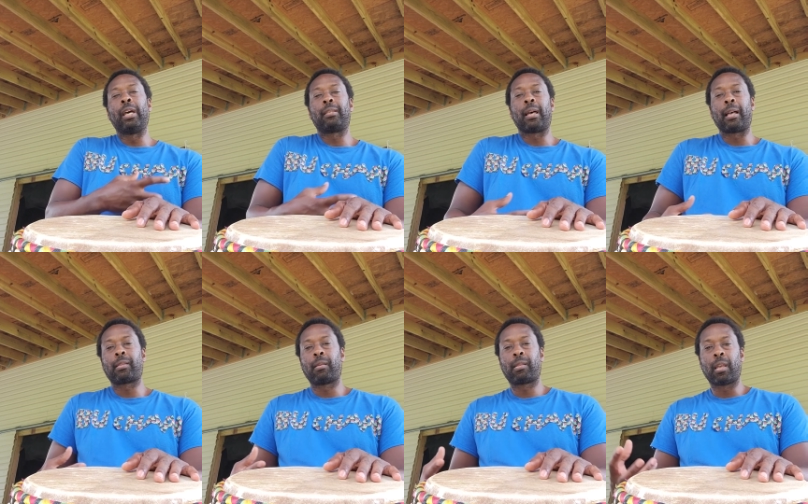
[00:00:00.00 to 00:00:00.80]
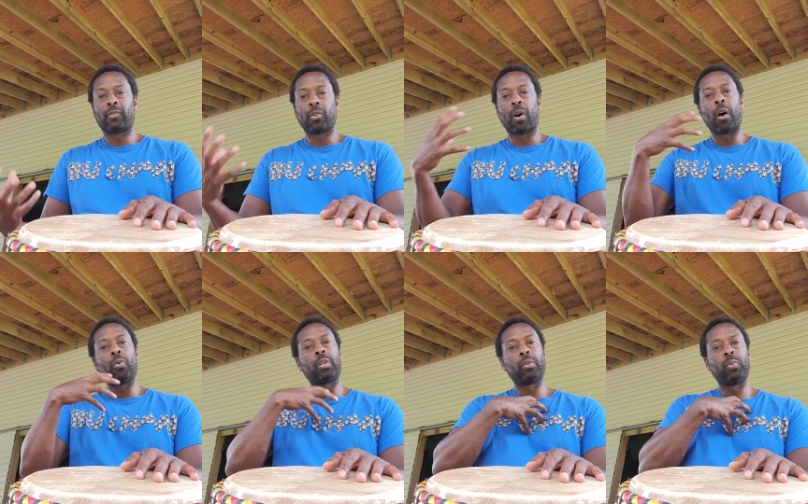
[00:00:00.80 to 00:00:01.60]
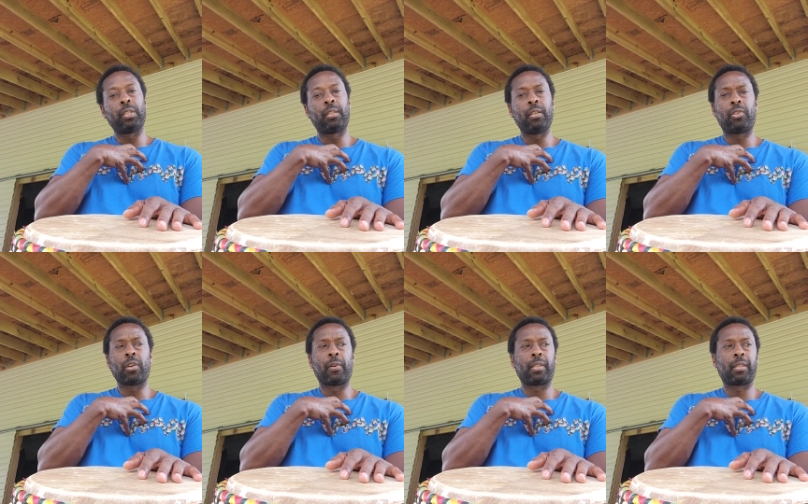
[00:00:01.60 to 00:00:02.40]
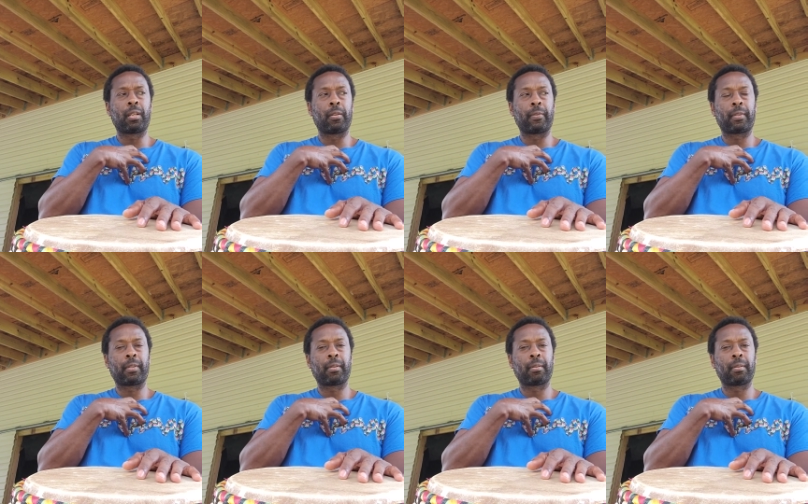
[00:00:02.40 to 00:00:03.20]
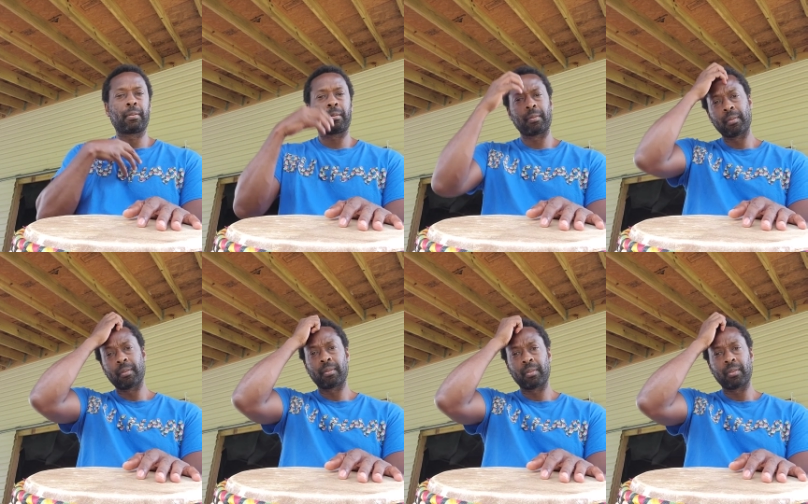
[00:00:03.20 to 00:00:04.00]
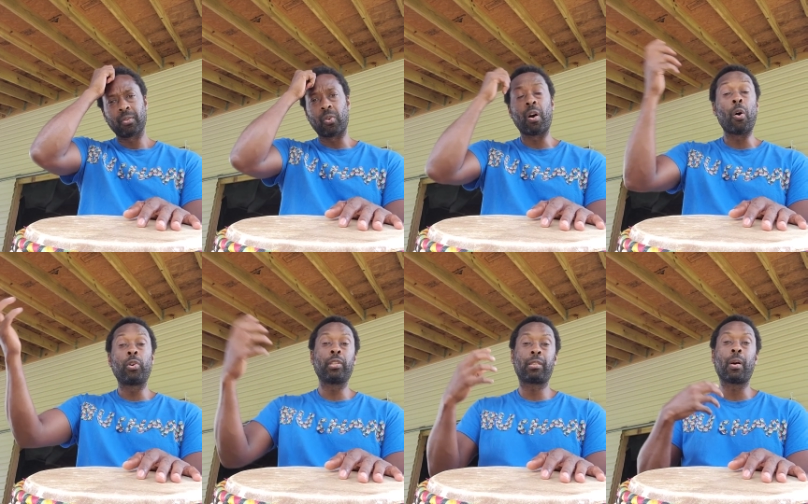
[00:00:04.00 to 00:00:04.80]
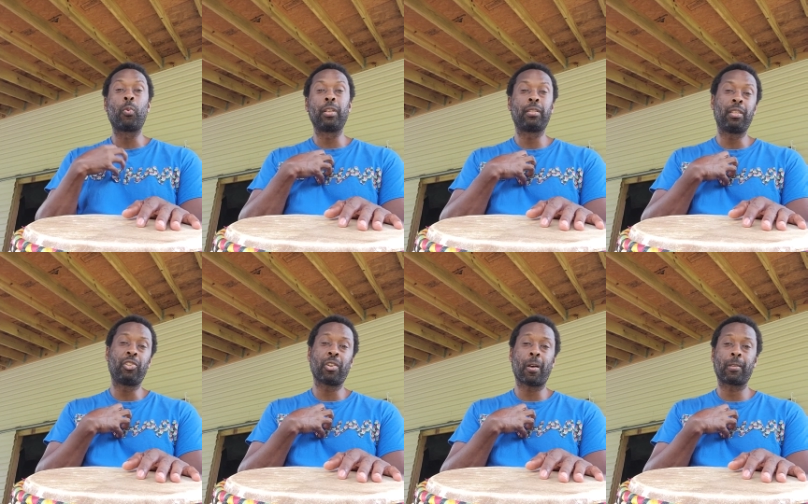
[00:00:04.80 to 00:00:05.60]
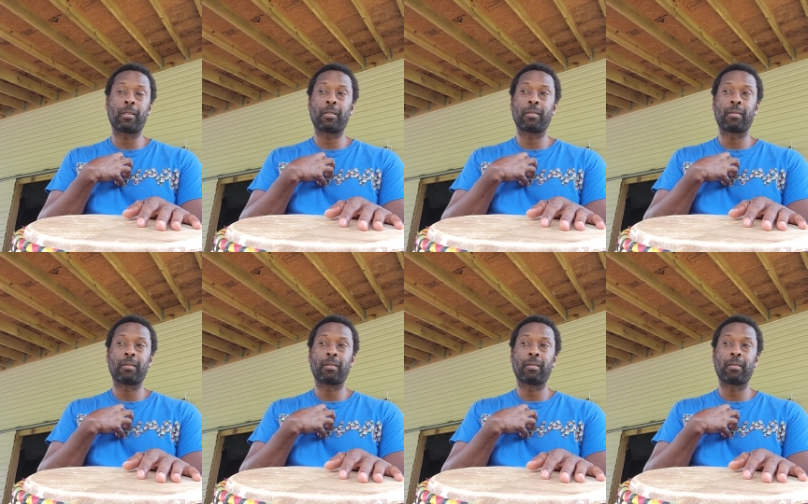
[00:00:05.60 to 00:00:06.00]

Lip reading: have to ask ourselves, so how could we teach ourselves? Or how could someone teach us?